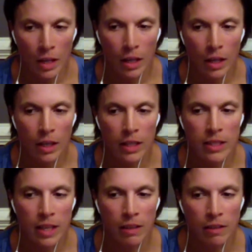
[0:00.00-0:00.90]

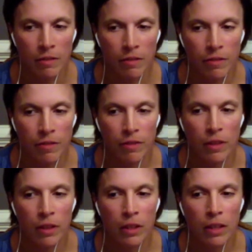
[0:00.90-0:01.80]
instead of
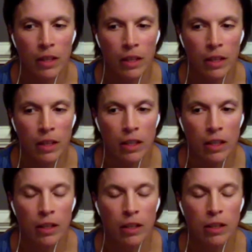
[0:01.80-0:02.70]

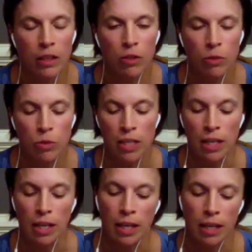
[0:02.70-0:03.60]

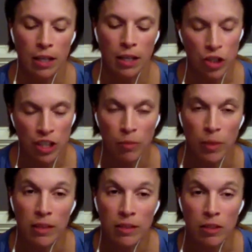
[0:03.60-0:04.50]
using
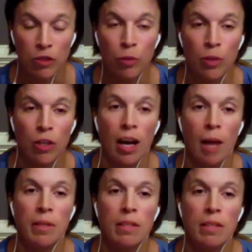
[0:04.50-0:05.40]
achievement to determine our
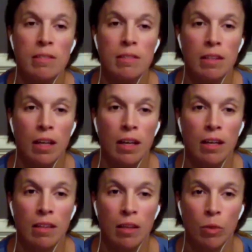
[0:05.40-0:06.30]
happiness, I
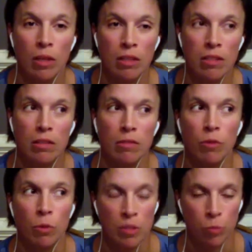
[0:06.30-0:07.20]
think we need to
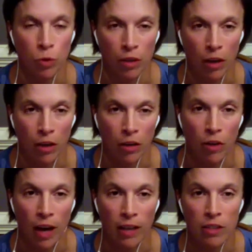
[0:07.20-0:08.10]
focus more on
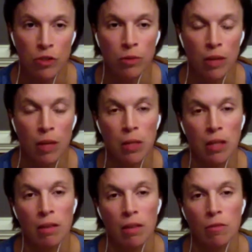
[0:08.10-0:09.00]
gratitude and being
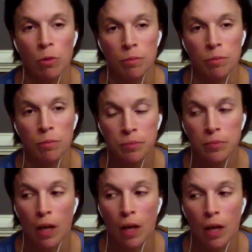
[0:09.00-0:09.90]
thankful.
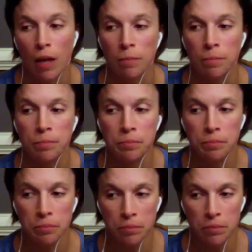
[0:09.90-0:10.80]
And
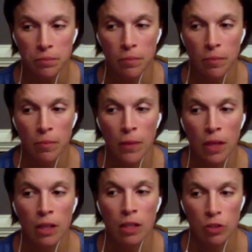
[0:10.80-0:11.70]

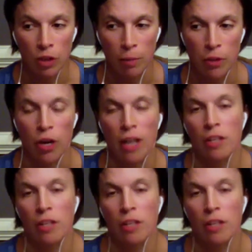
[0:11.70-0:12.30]
so I've been trying to do